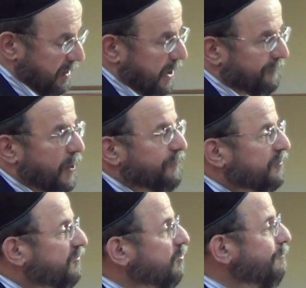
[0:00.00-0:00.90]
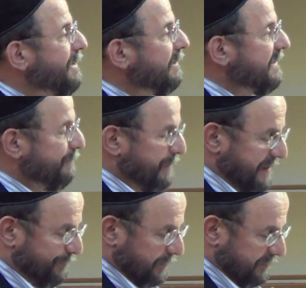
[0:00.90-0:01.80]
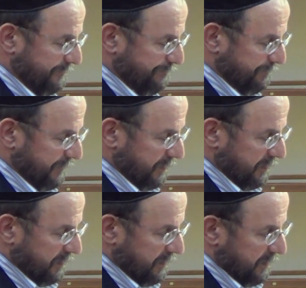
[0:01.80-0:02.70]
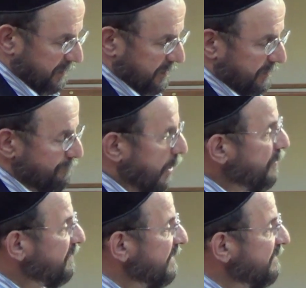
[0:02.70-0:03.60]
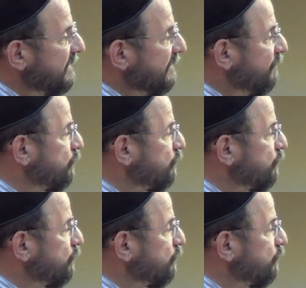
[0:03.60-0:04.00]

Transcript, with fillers: of over 2 million people. Moses is